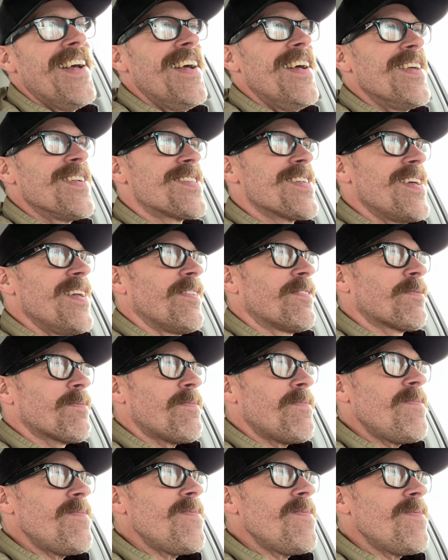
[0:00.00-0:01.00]
So
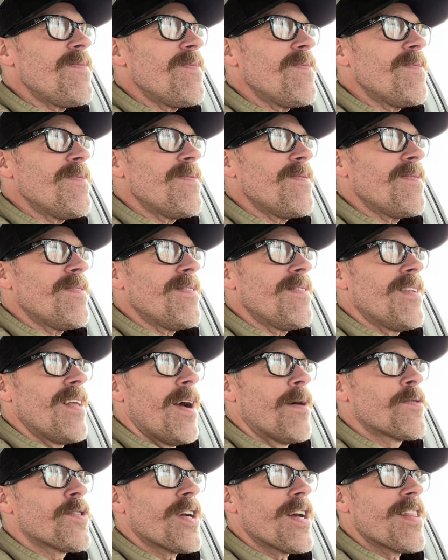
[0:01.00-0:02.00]

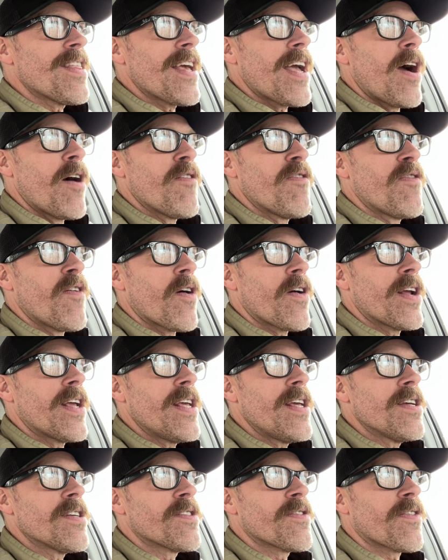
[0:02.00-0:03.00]
I'm trying to think how far
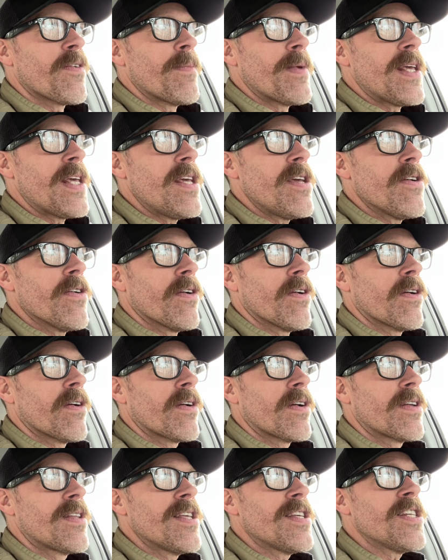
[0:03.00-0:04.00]
he is from here.
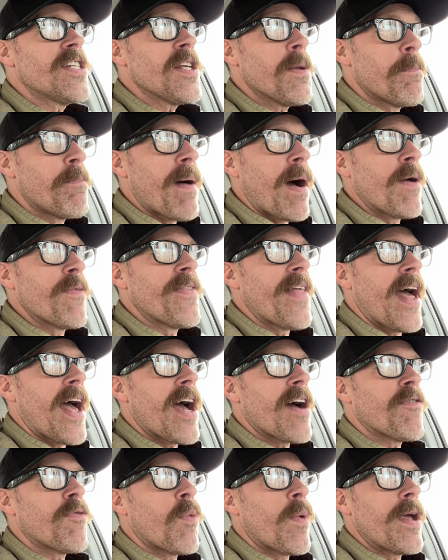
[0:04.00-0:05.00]
This is about the
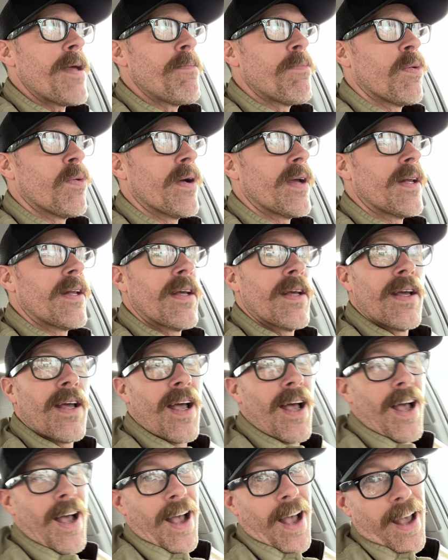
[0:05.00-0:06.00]
halfway point.
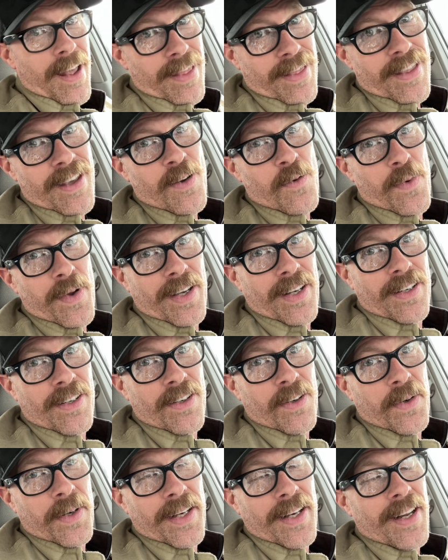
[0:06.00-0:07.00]
I think we could
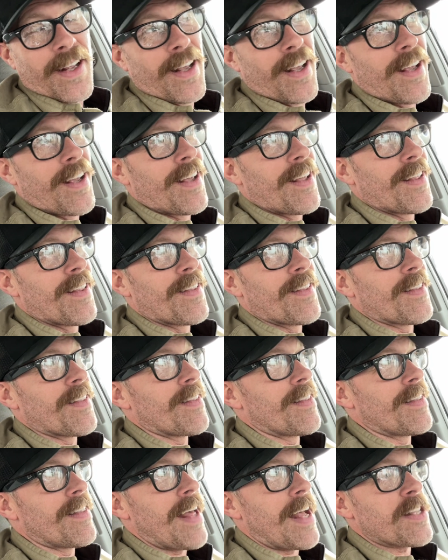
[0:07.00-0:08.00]
do it.
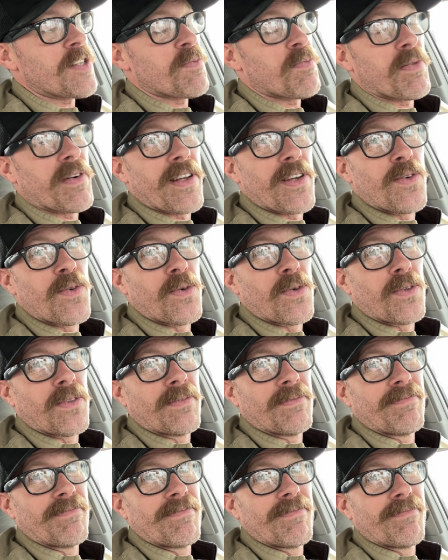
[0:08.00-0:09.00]
That's pretty cool.
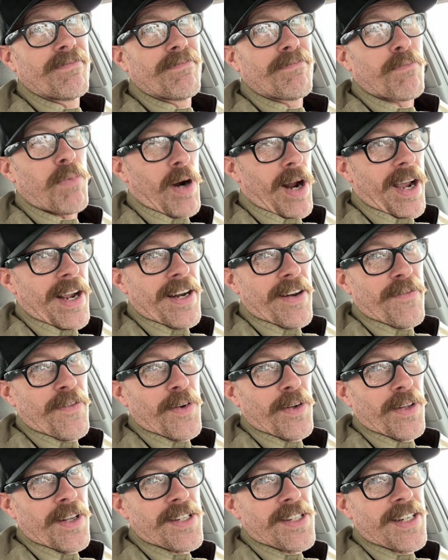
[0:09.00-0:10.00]
Brian, if
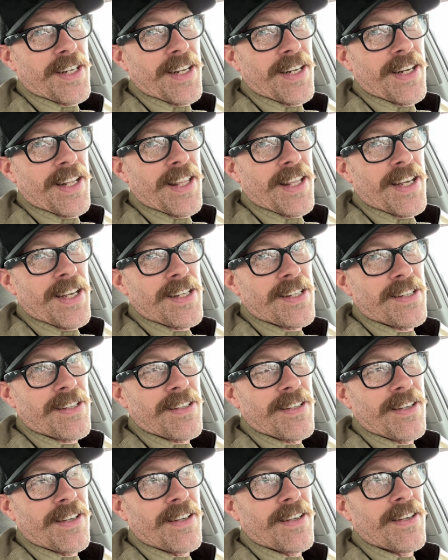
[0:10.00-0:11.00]
you're listening to
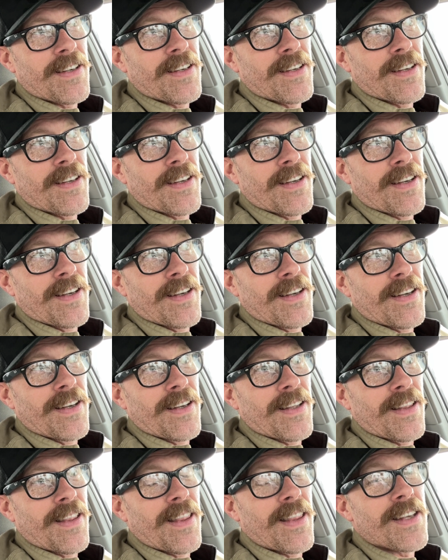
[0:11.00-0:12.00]
this,
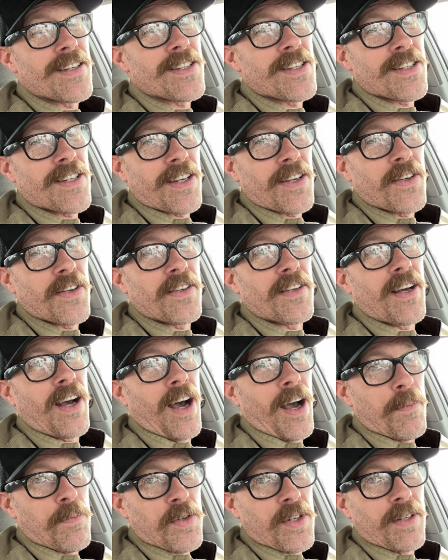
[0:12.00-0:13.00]
this is a good
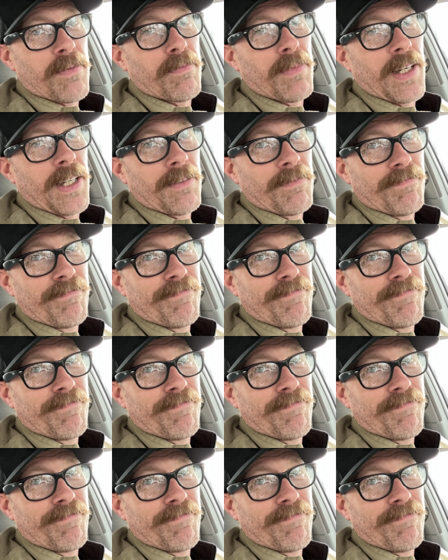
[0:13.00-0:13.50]
option, bud.